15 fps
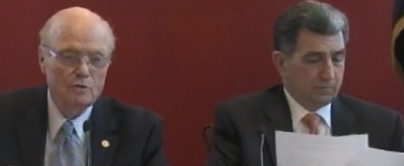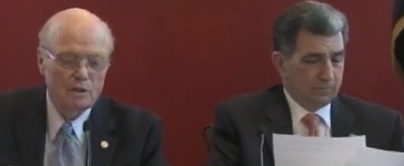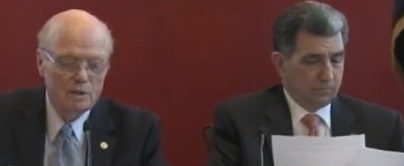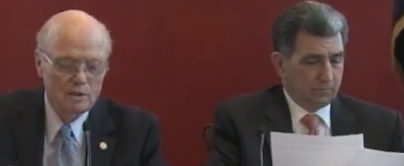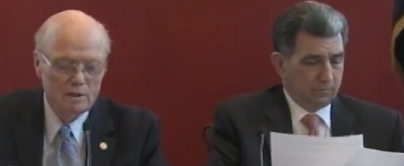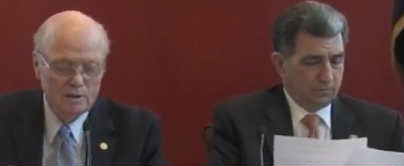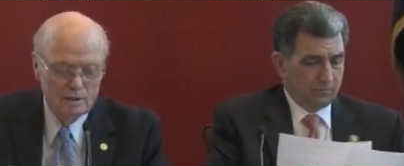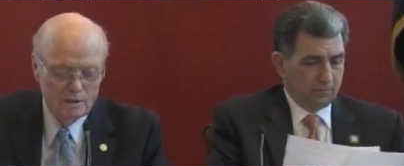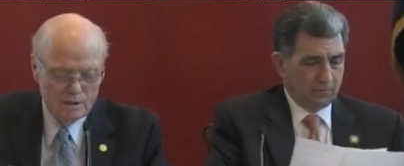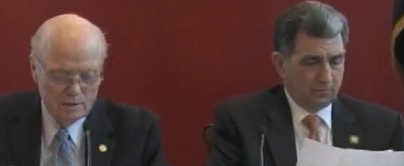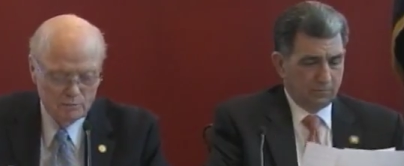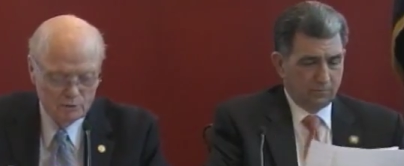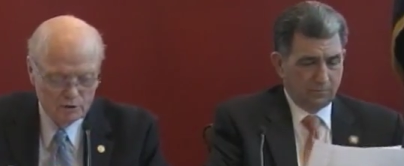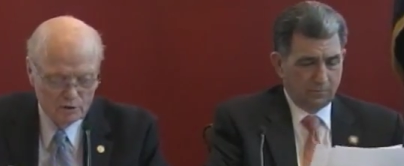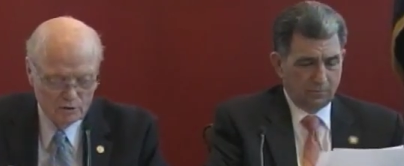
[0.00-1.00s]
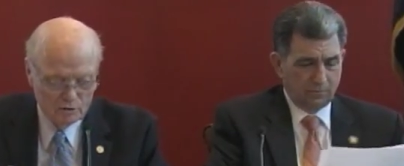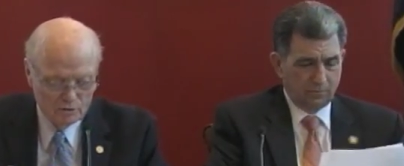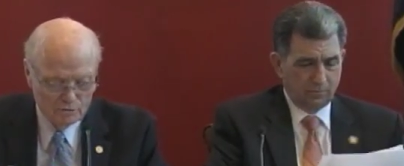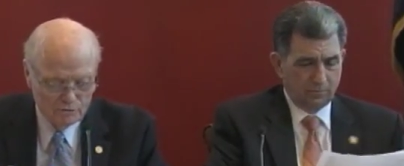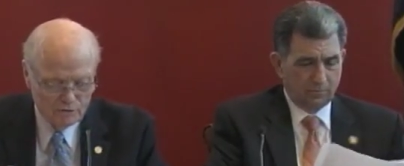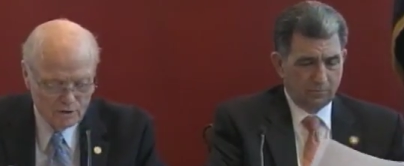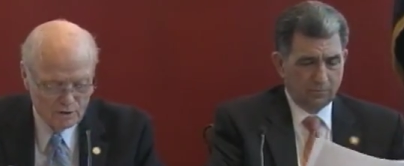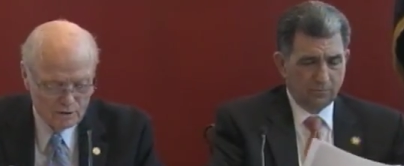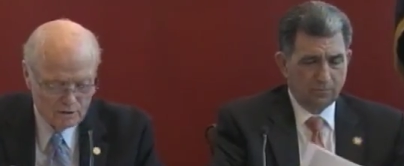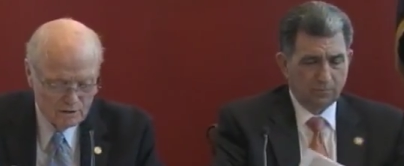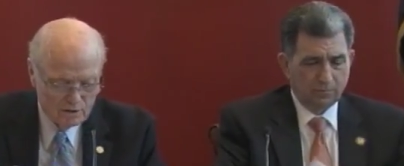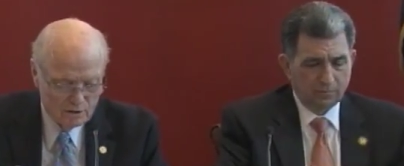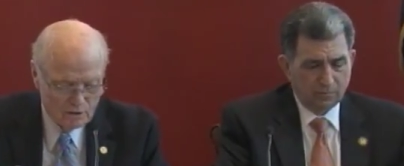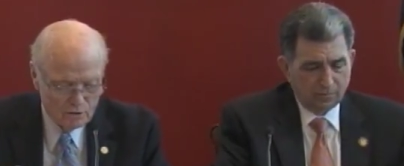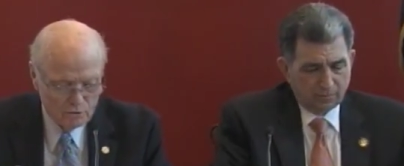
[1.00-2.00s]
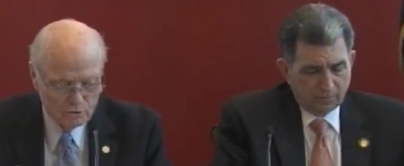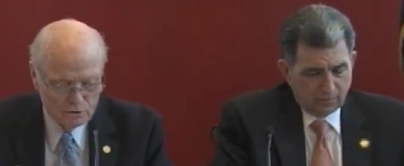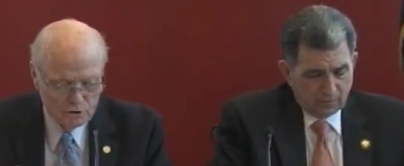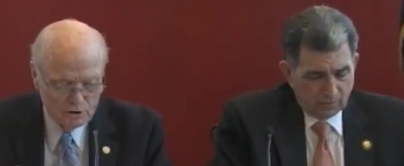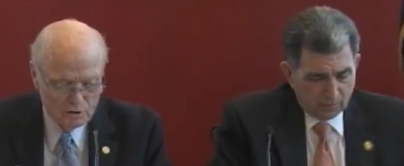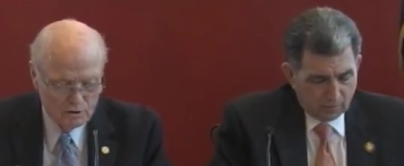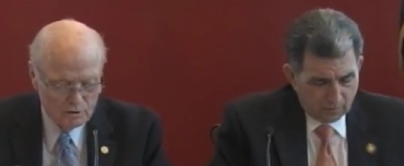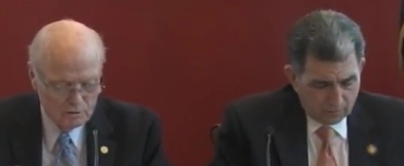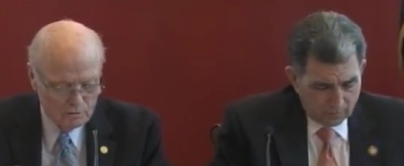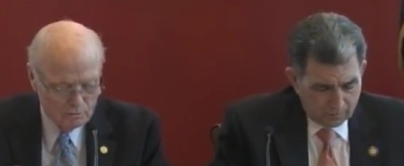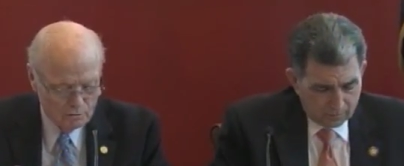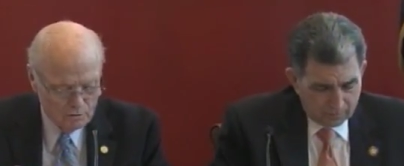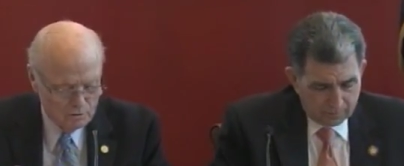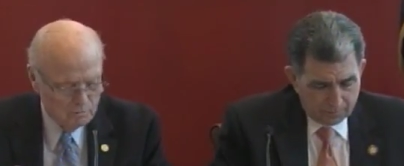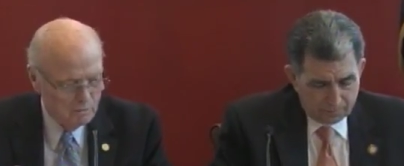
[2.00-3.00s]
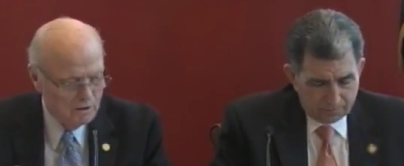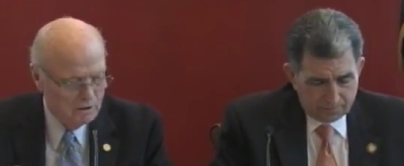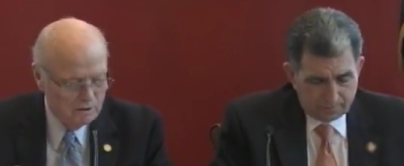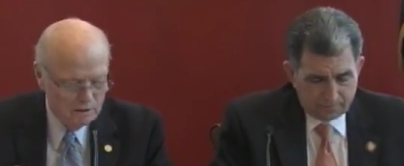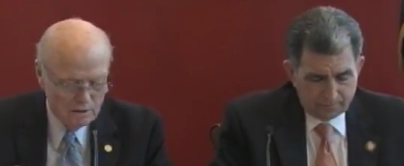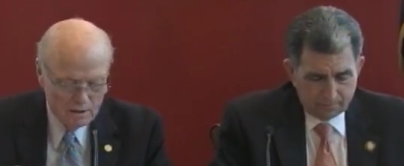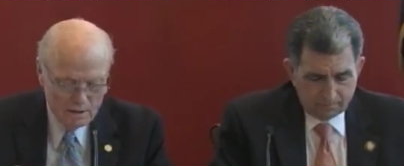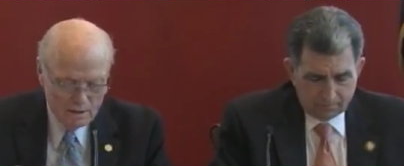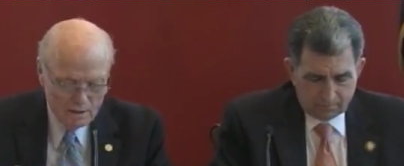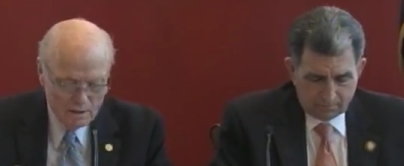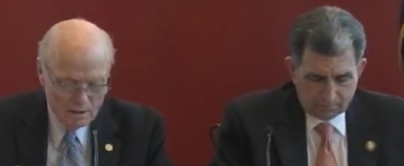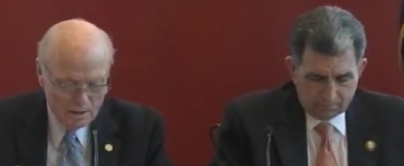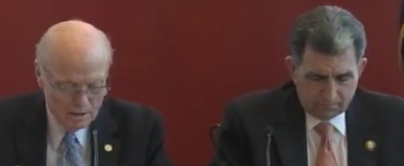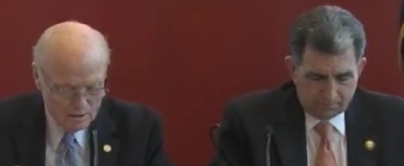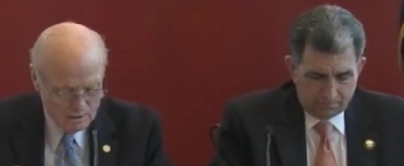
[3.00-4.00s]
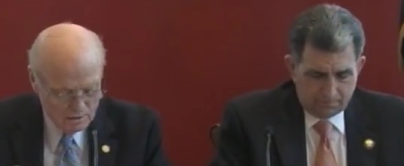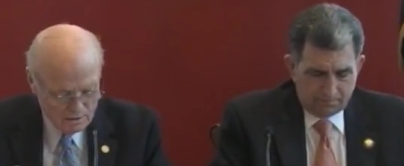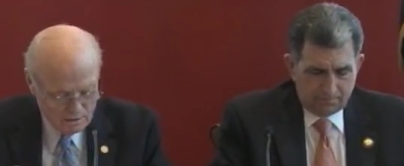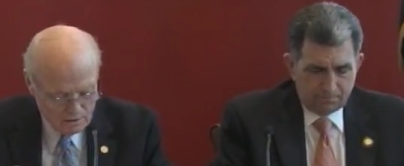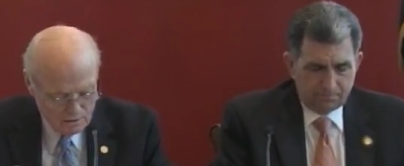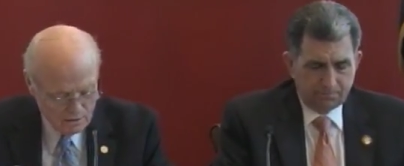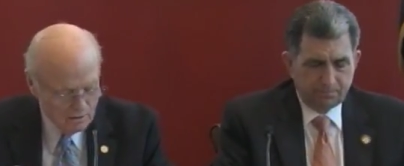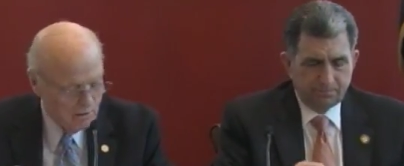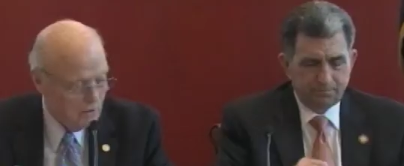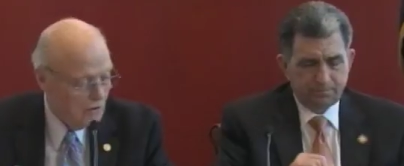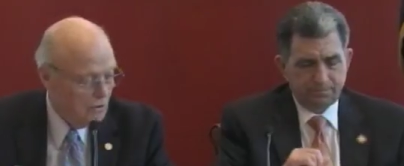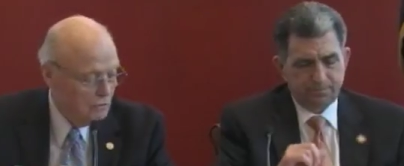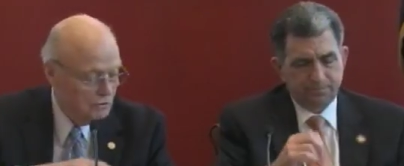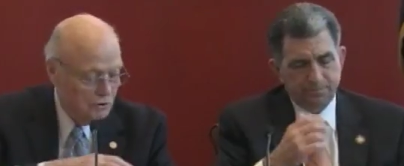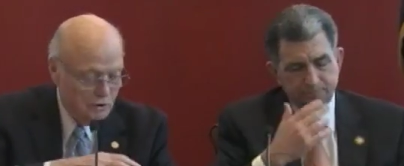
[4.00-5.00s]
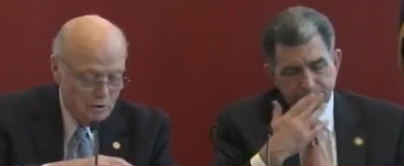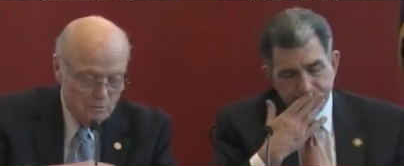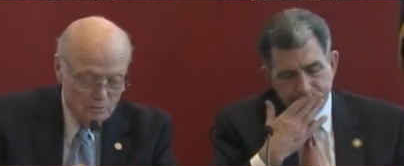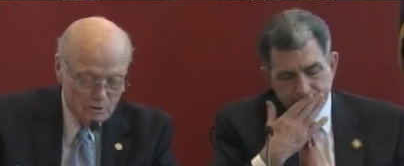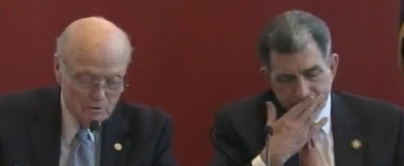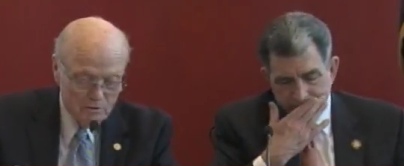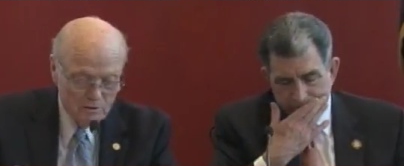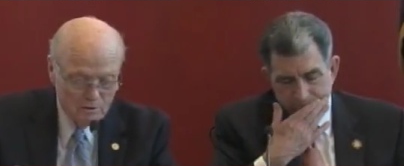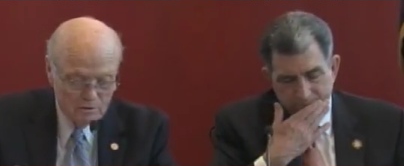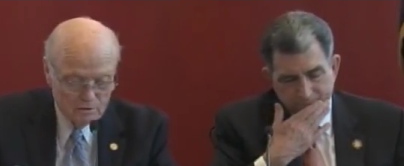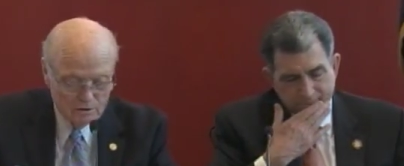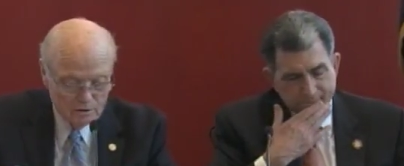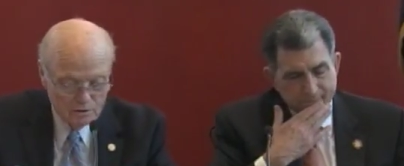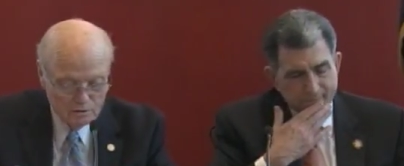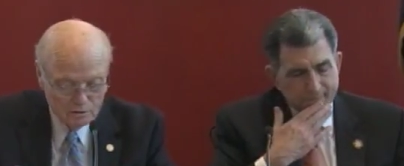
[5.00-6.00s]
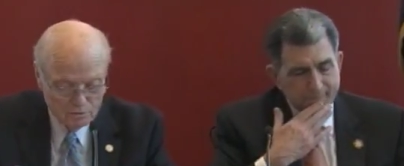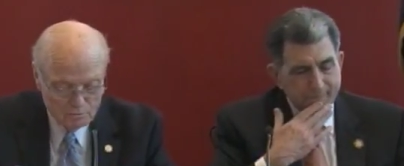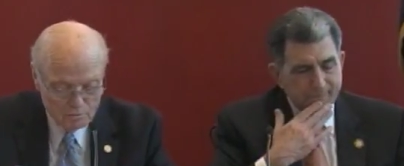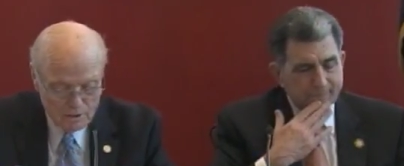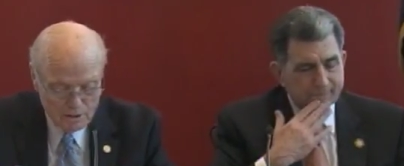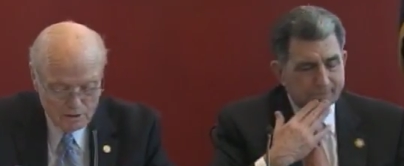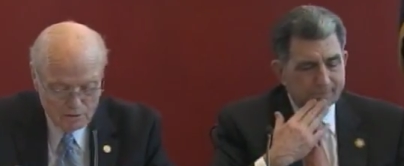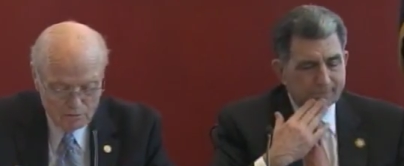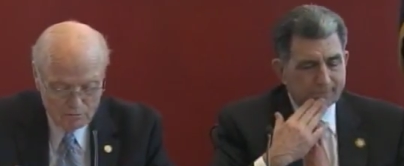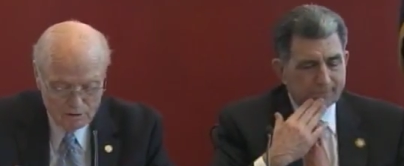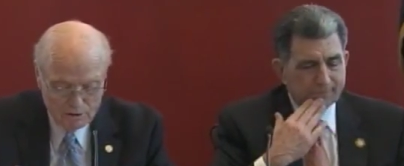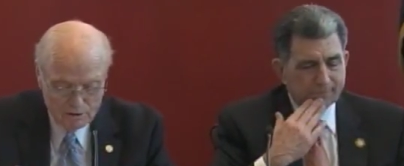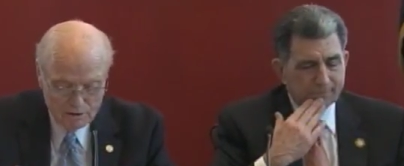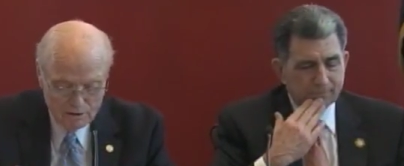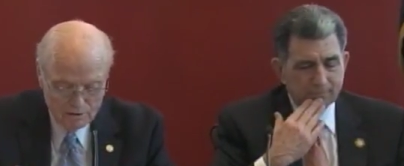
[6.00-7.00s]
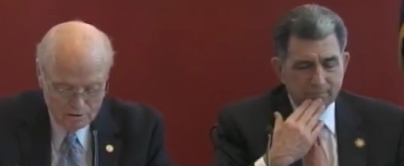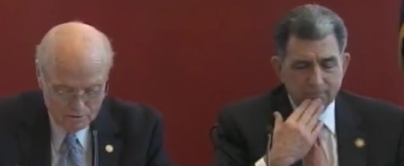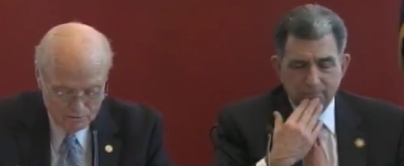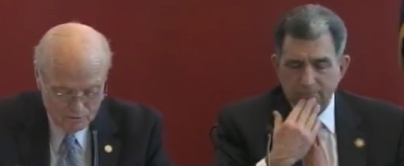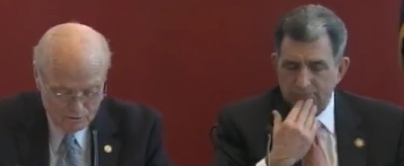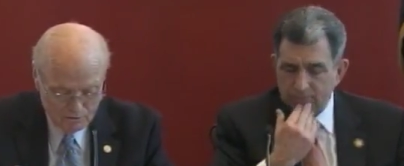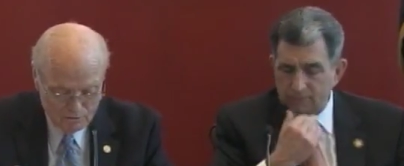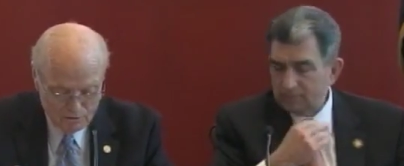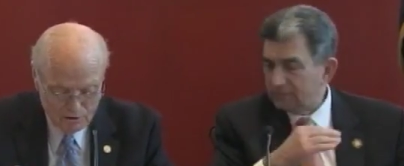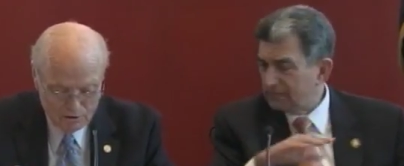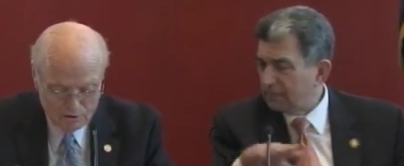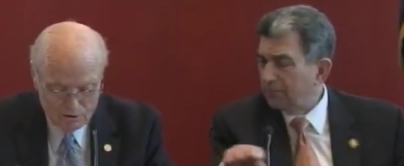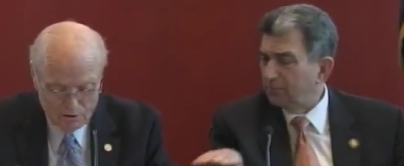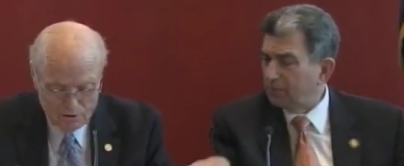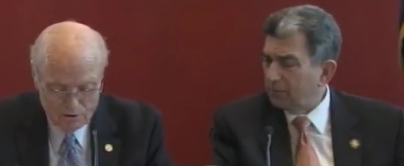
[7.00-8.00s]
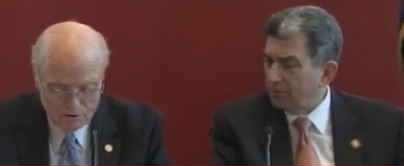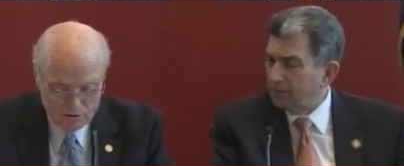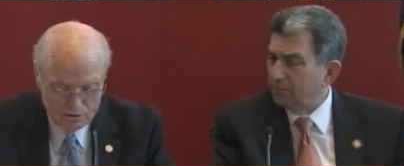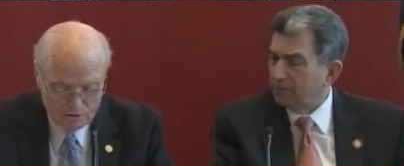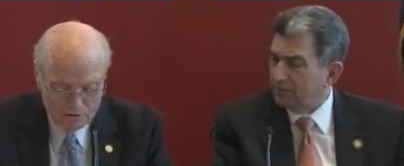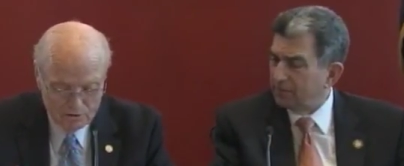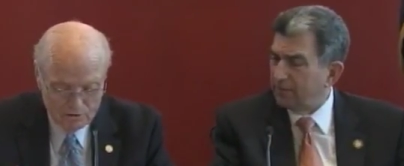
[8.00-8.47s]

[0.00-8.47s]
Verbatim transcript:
Speaker 1: Uh, I'm Senator Farley, co-chair with my uh, co-chairman, uh, Senator Magnarelli of the great city of.